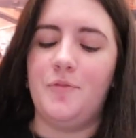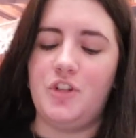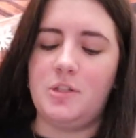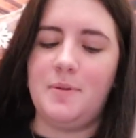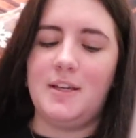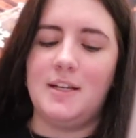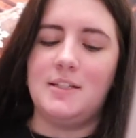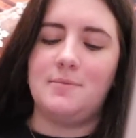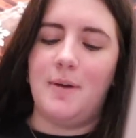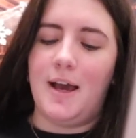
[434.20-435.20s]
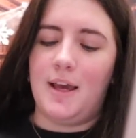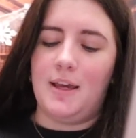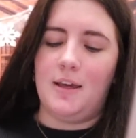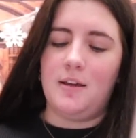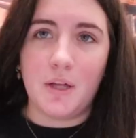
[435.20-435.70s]
Just because
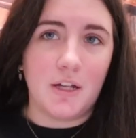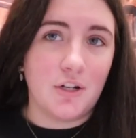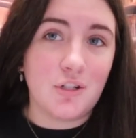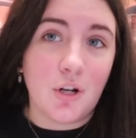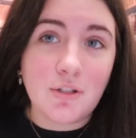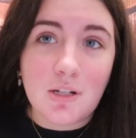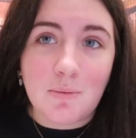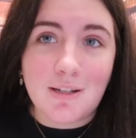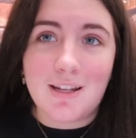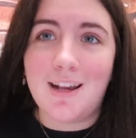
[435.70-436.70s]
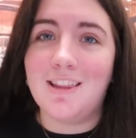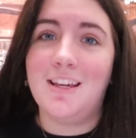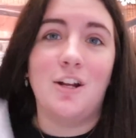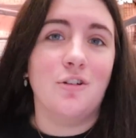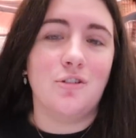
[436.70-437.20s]
my planner starts on a Monday, the
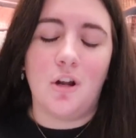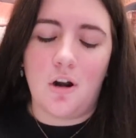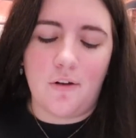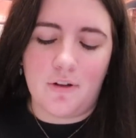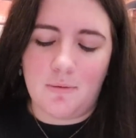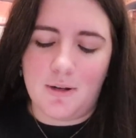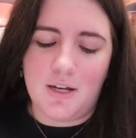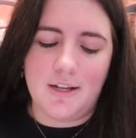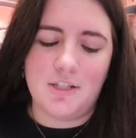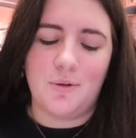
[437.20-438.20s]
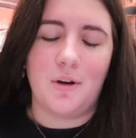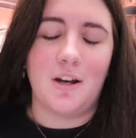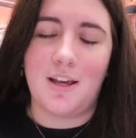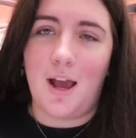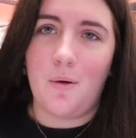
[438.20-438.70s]
year started off on a Monday, so we're
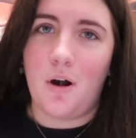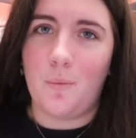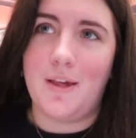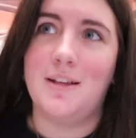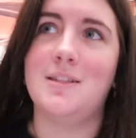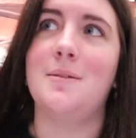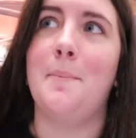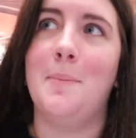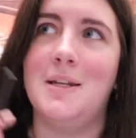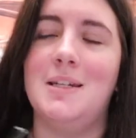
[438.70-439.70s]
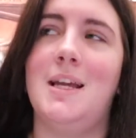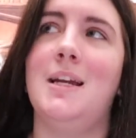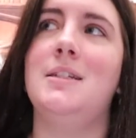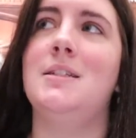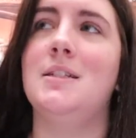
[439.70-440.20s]
going to count our weeks
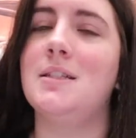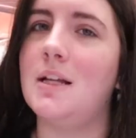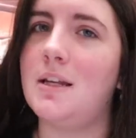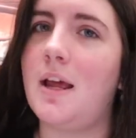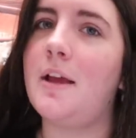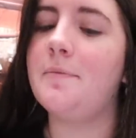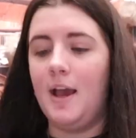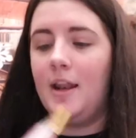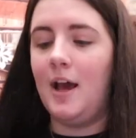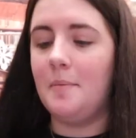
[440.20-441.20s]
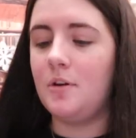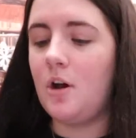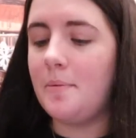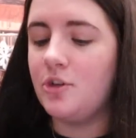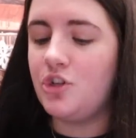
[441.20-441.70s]
Monday to Sunday. And I'm going to
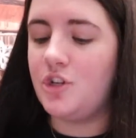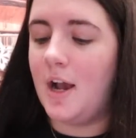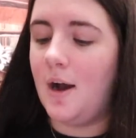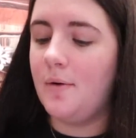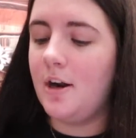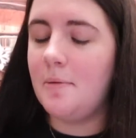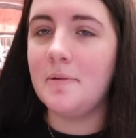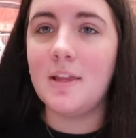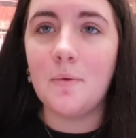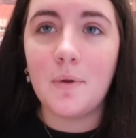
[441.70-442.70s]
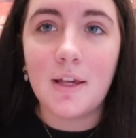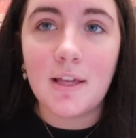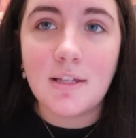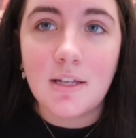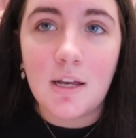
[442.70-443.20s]
go up and shower, but then when I
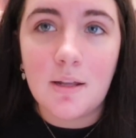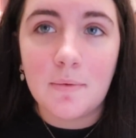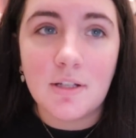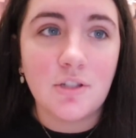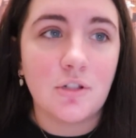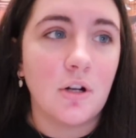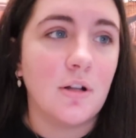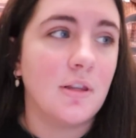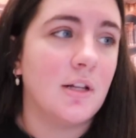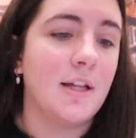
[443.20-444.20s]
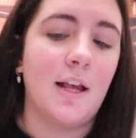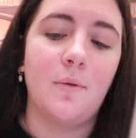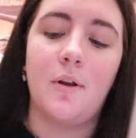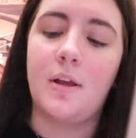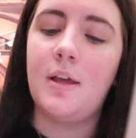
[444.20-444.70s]
get done, I'm going to start on the client
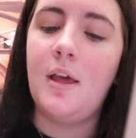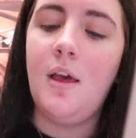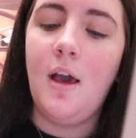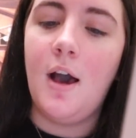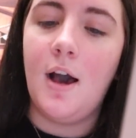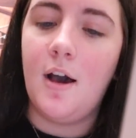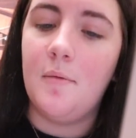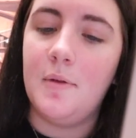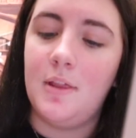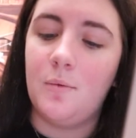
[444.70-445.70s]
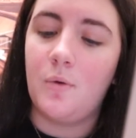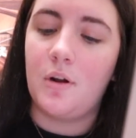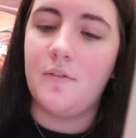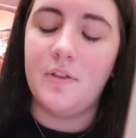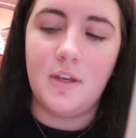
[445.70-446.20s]
work and then
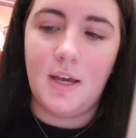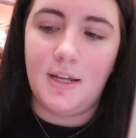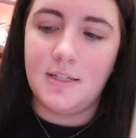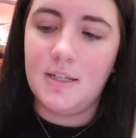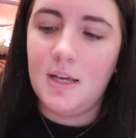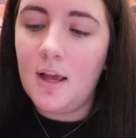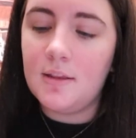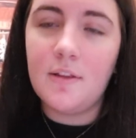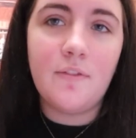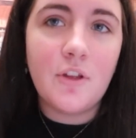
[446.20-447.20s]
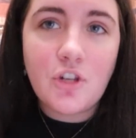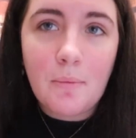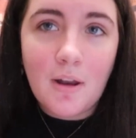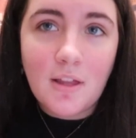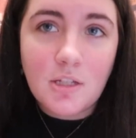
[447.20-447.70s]
work for the night. And then finish up
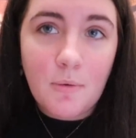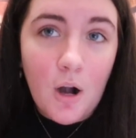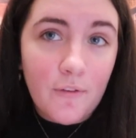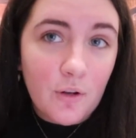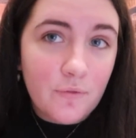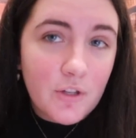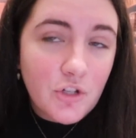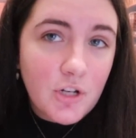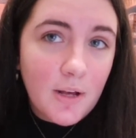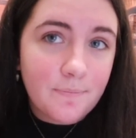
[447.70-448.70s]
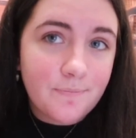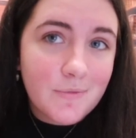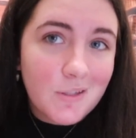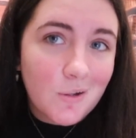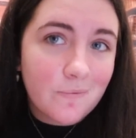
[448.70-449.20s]
anything tomorrow if I don't finish it up.
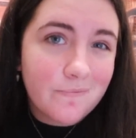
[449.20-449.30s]
So,